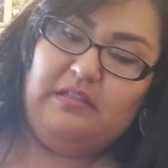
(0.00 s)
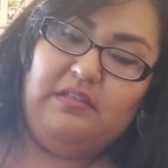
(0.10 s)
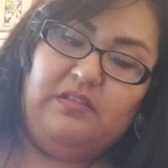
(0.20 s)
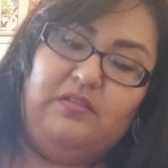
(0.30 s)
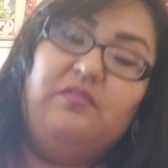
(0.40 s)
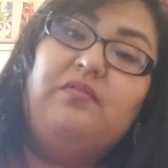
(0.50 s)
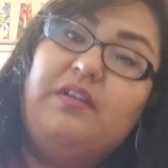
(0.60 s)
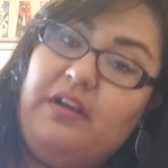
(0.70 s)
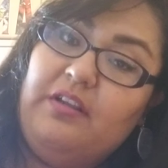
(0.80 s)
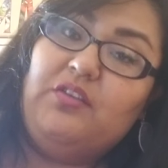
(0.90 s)
So far,
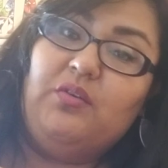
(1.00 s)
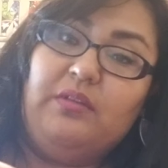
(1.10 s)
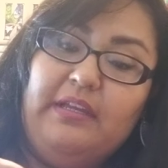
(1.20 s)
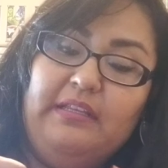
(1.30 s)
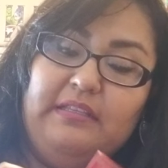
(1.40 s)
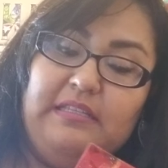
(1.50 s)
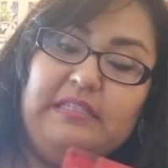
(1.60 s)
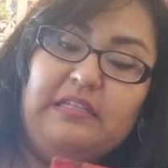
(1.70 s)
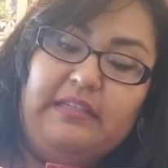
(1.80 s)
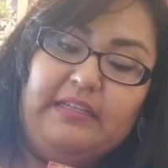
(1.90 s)
I do like this
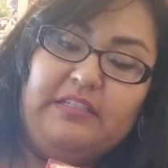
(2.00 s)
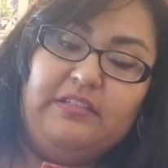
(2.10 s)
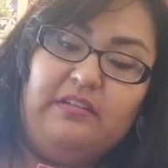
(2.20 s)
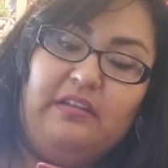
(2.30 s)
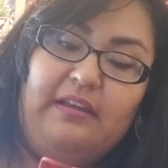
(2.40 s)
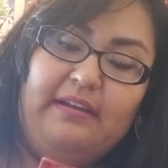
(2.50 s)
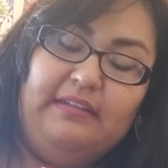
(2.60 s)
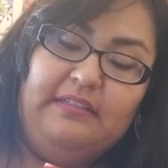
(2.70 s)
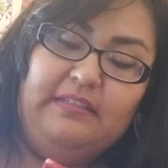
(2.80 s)
collection a lot.